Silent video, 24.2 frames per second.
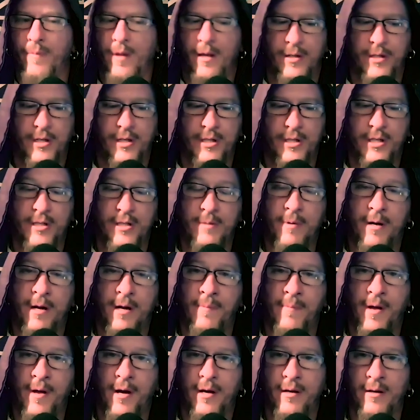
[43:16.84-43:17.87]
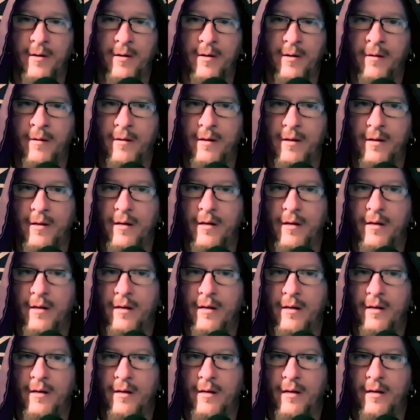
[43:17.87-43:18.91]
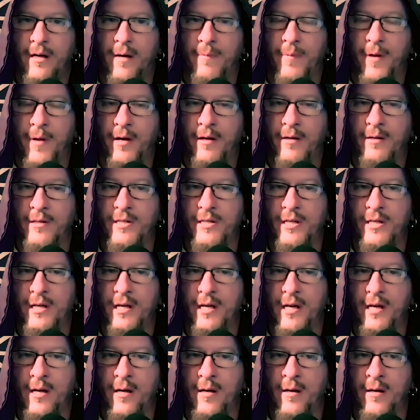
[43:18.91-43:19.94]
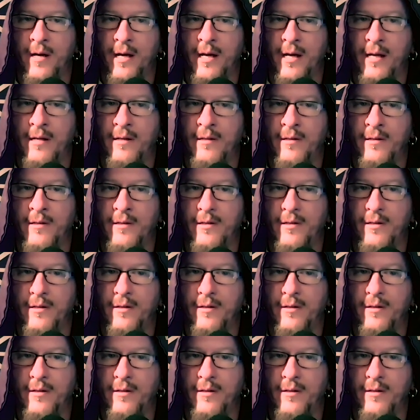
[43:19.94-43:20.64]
she says, but I'm not gonna, I'm not gonna sit here and